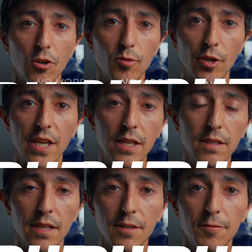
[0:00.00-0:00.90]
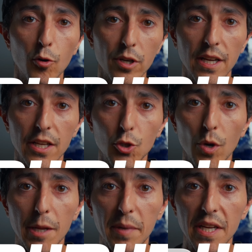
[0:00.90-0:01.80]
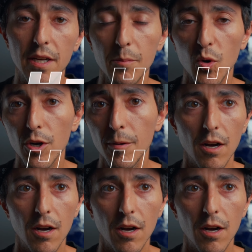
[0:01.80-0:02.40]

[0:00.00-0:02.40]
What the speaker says: overheat in 4K 20p anymore.